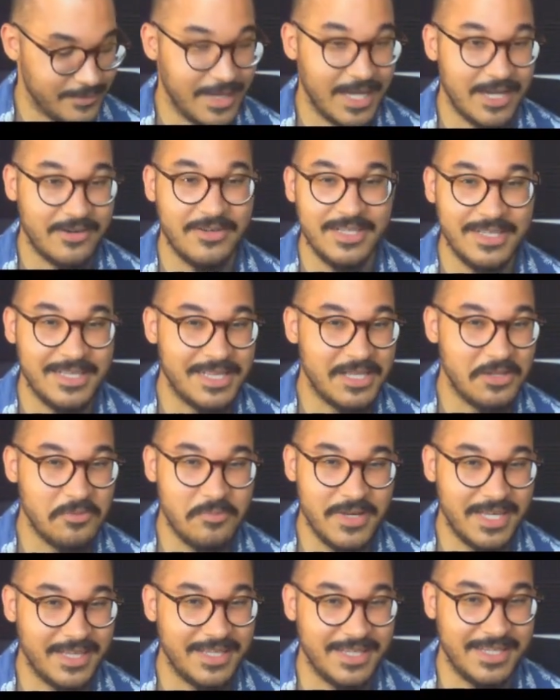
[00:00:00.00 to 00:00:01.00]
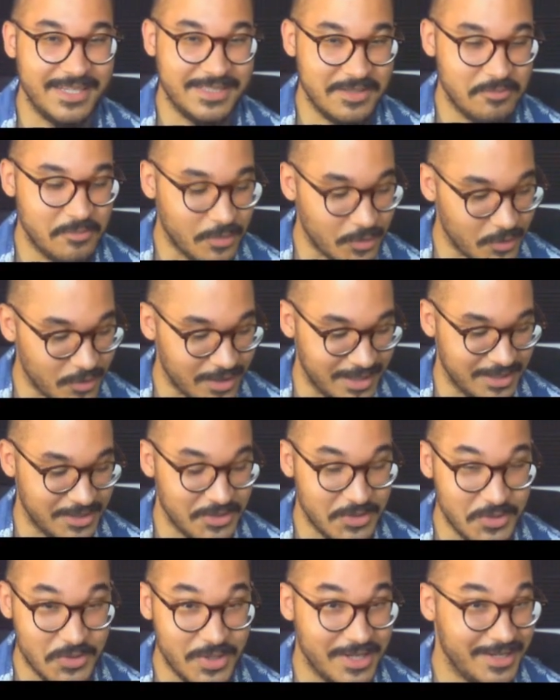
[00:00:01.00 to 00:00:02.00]
Every little bit is important.
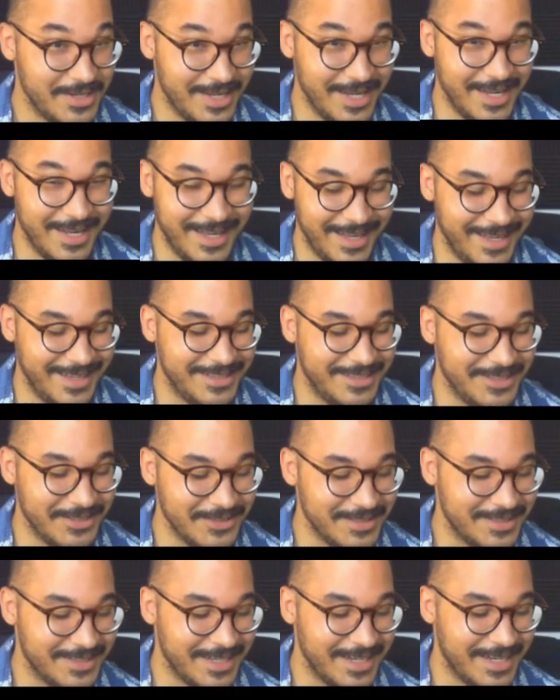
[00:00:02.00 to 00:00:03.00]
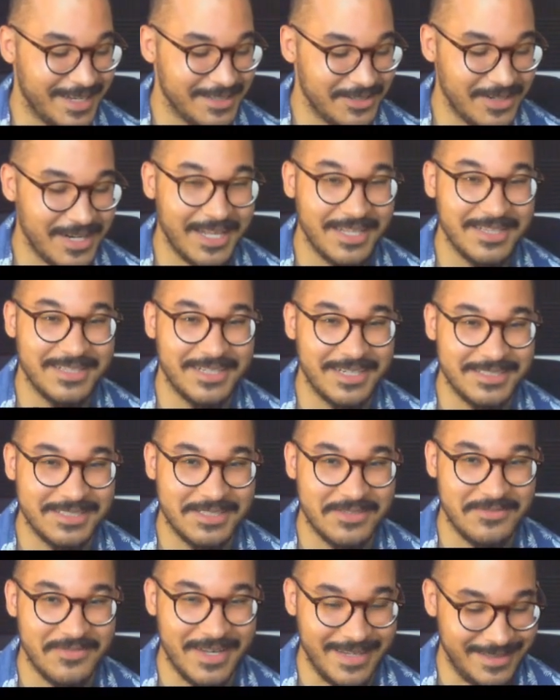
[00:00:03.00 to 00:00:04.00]
You don't
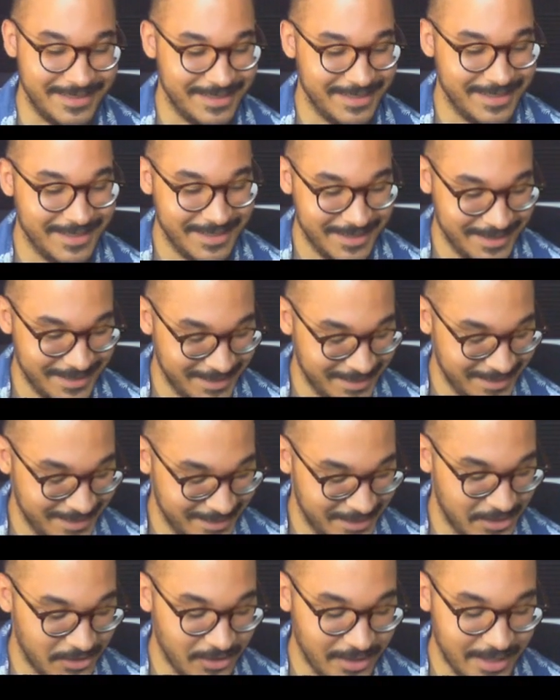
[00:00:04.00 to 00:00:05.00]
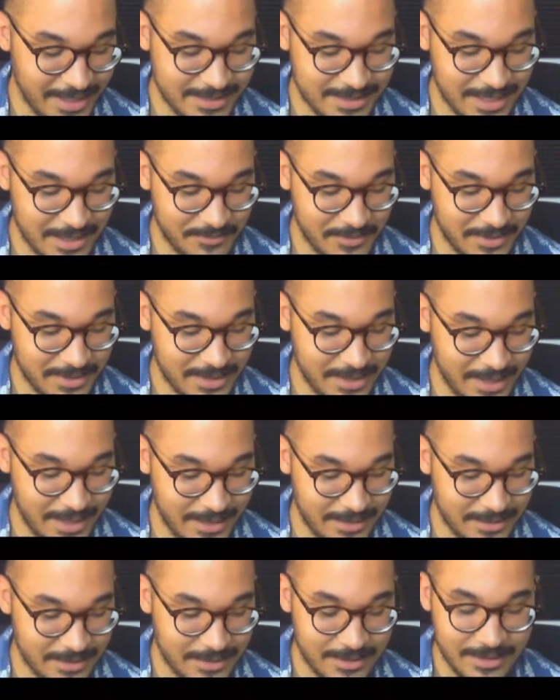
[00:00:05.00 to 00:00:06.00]
underestimate. It all adds up in the
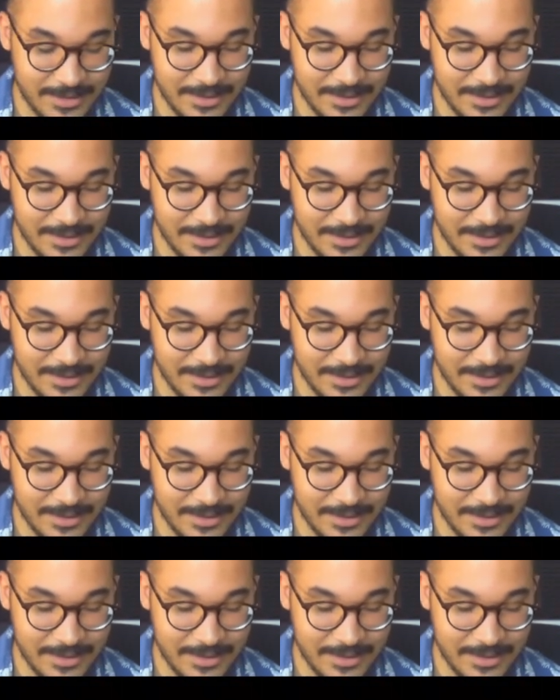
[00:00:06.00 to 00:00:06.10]
end.